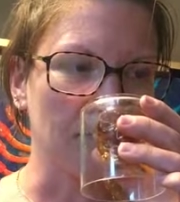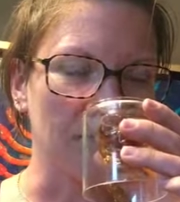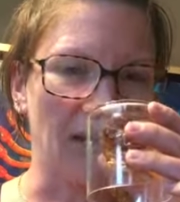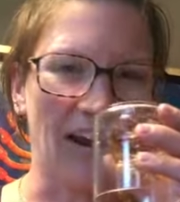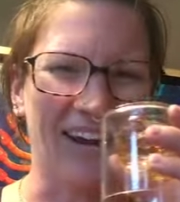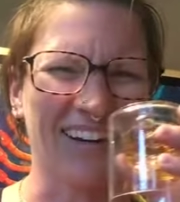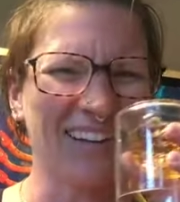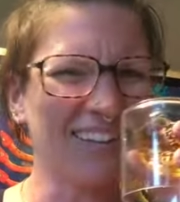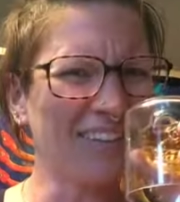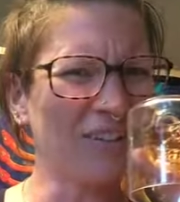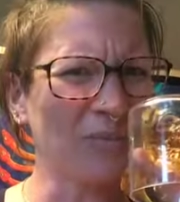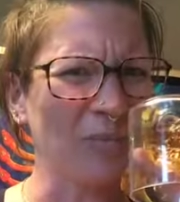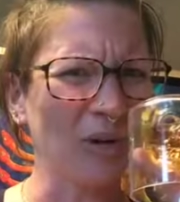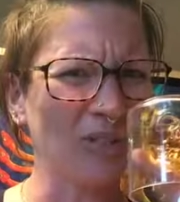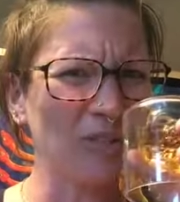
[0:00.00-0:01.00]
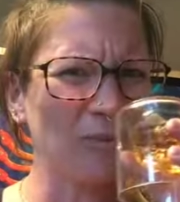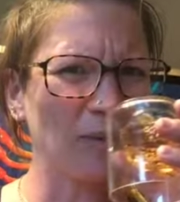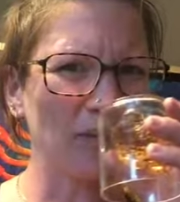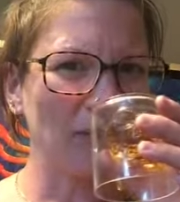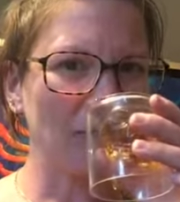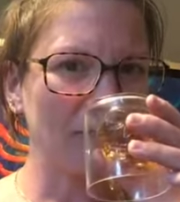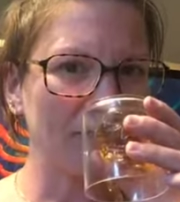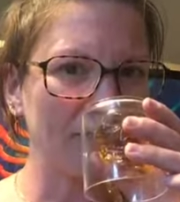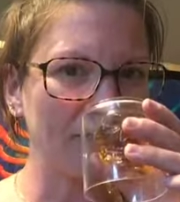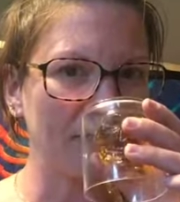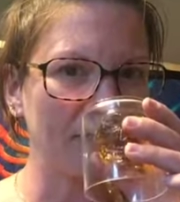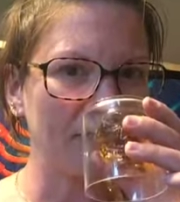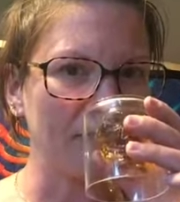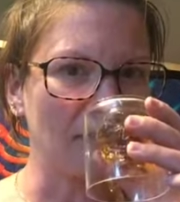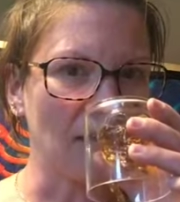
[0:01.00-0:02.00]
Yeah, I get a little marshmallow
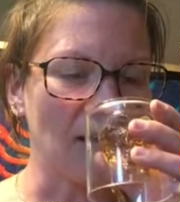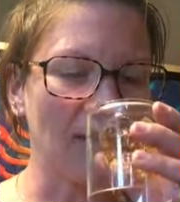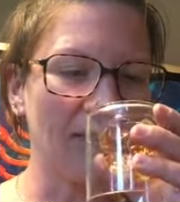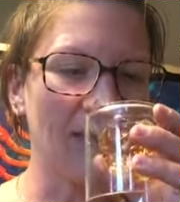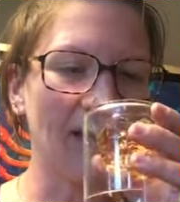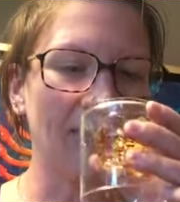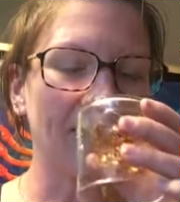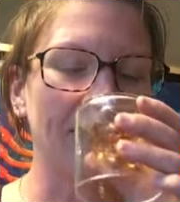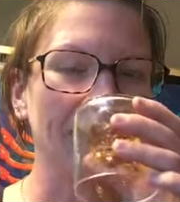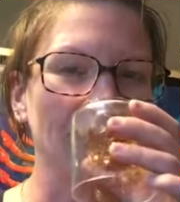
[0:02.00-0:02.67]
on that.